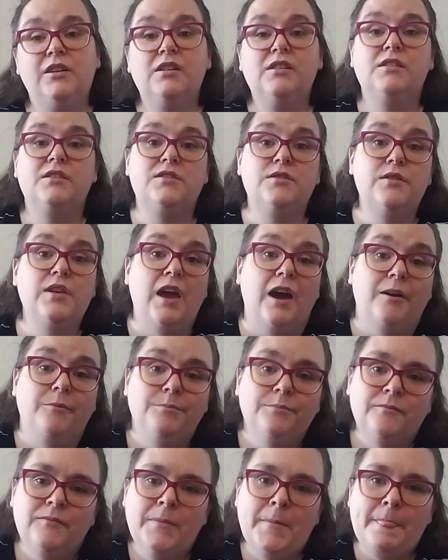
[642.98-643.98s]
So yeah,
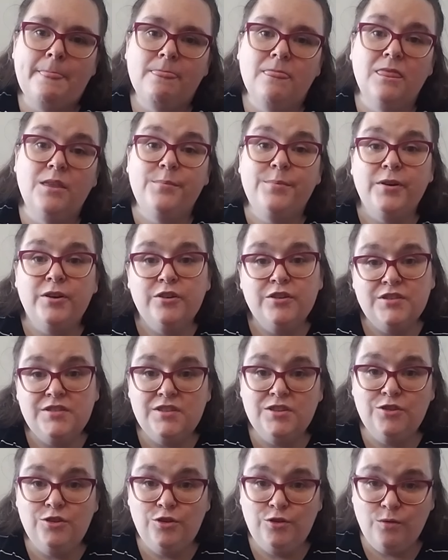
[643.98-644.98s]
the
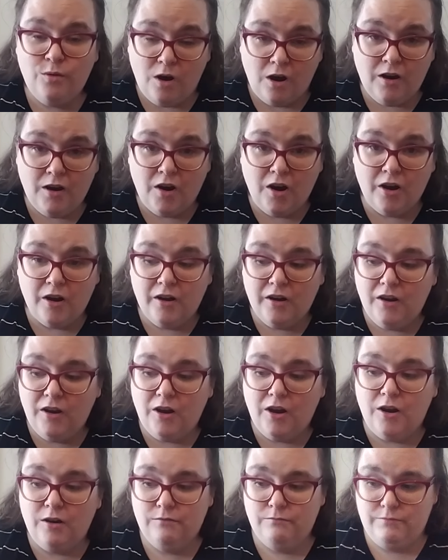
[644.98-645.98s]
person you are
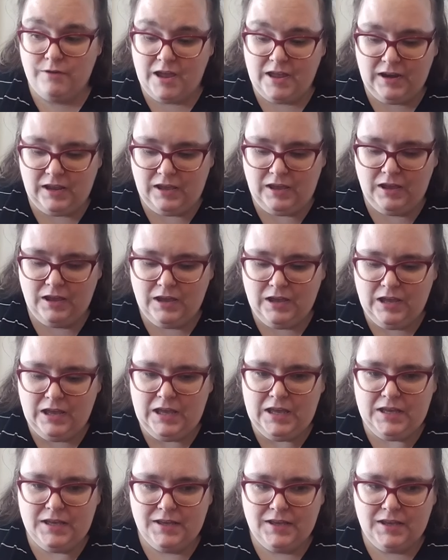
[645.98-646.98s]
already
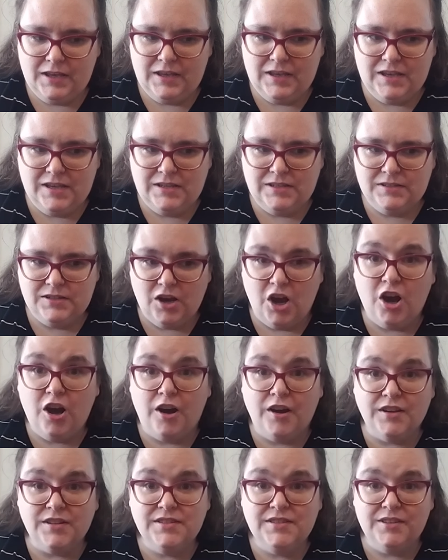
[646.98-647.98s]
is
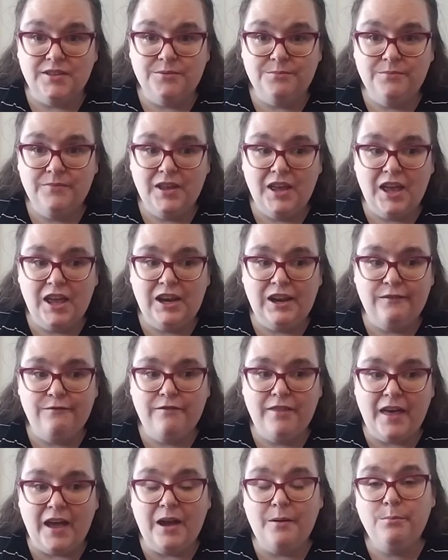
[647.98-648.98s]
awesome. And if
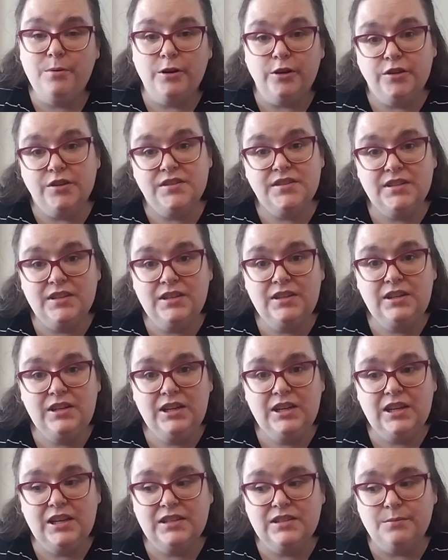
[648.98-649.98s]
that person
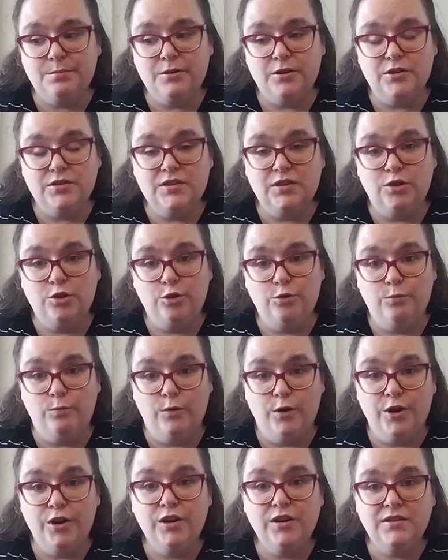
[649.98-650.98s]
is a person who
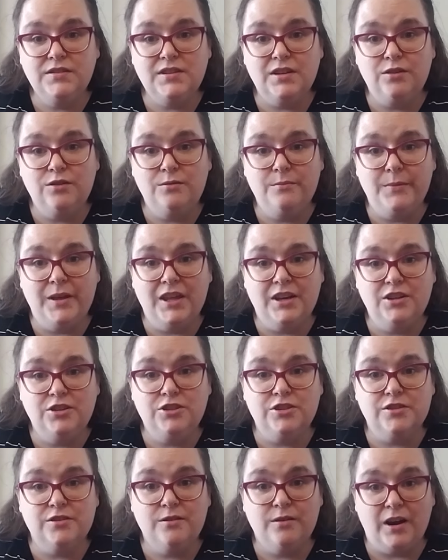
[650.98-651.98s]
works and who
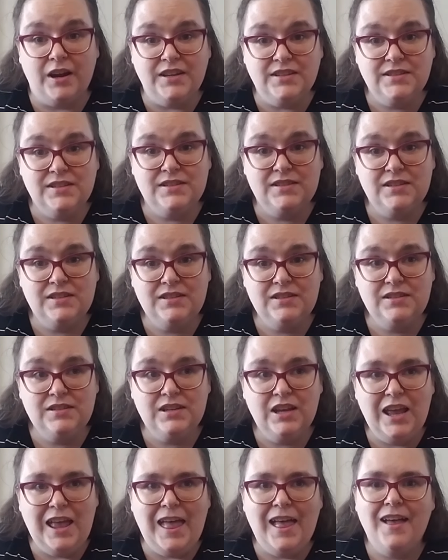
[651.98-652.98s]
manages crises,
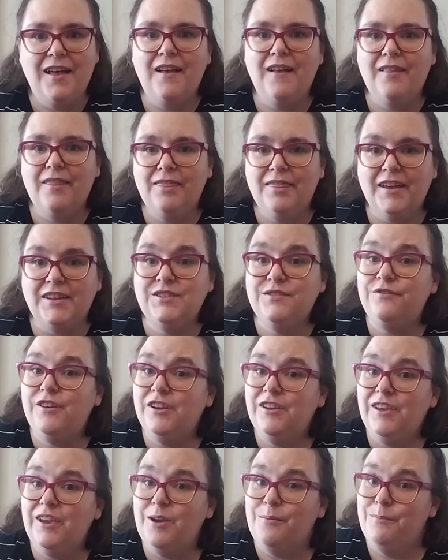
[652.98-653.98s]
that's
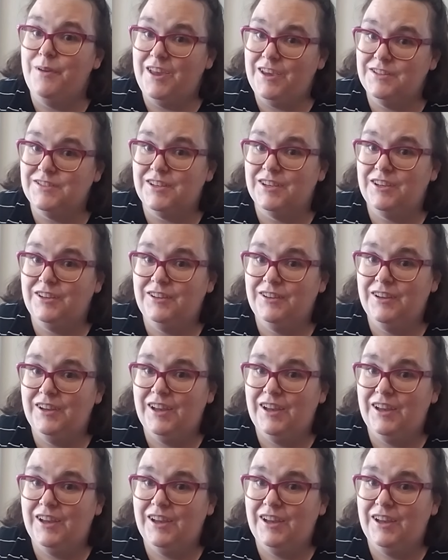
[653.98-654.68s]
fucking amazing.